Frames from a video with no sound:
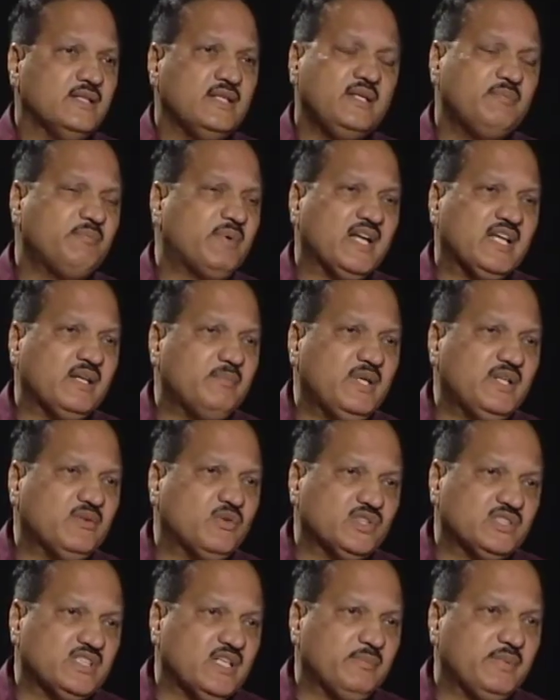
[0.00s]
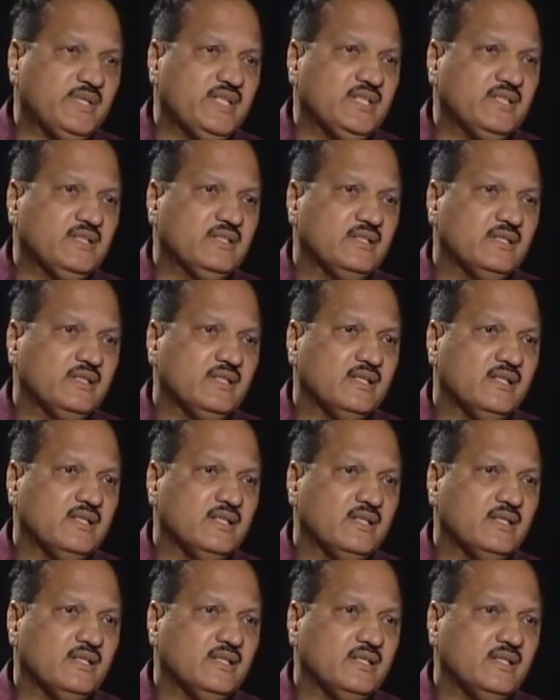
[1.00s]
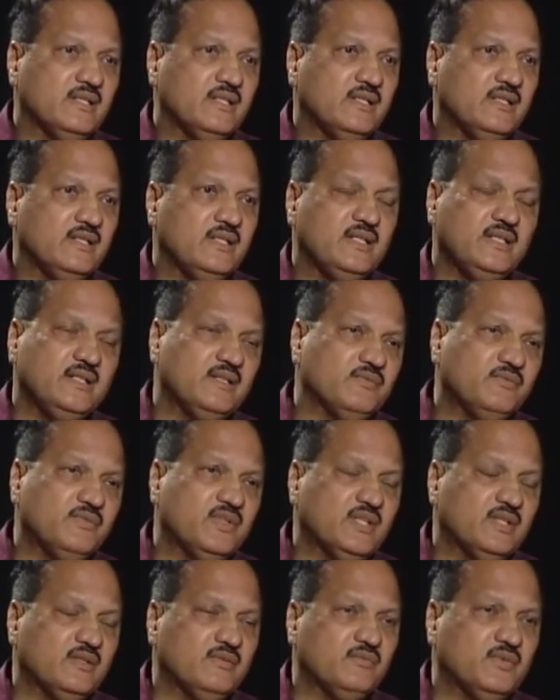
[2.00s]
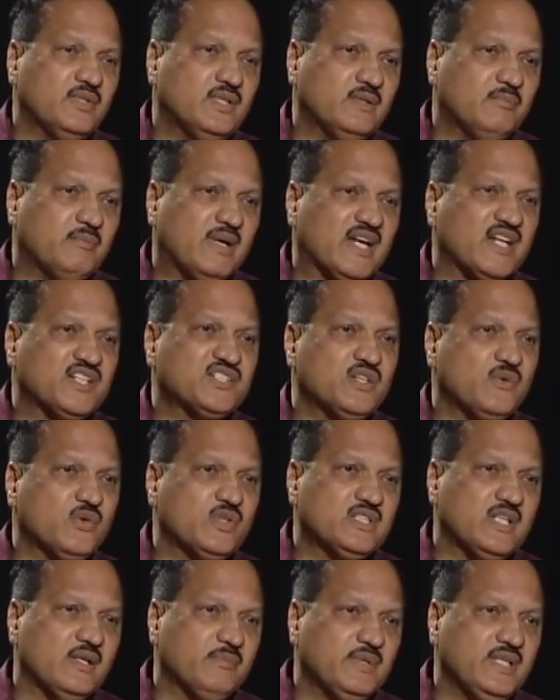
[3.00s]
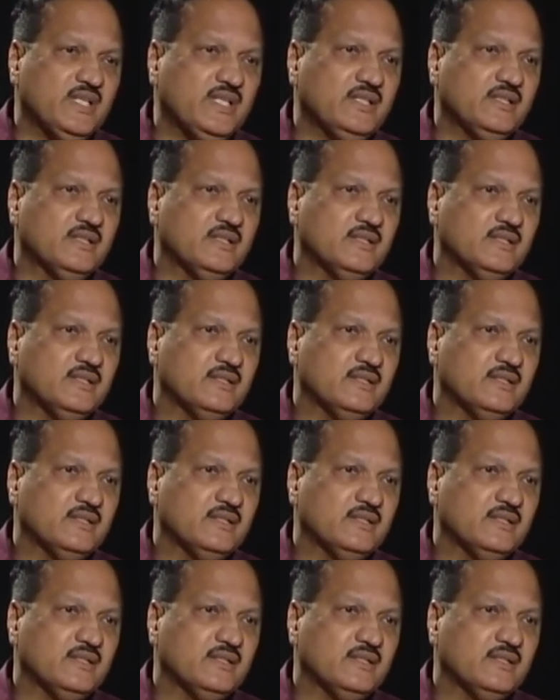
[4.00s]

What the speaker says: In parliament, what's happening? In Maharashtra, what's happening?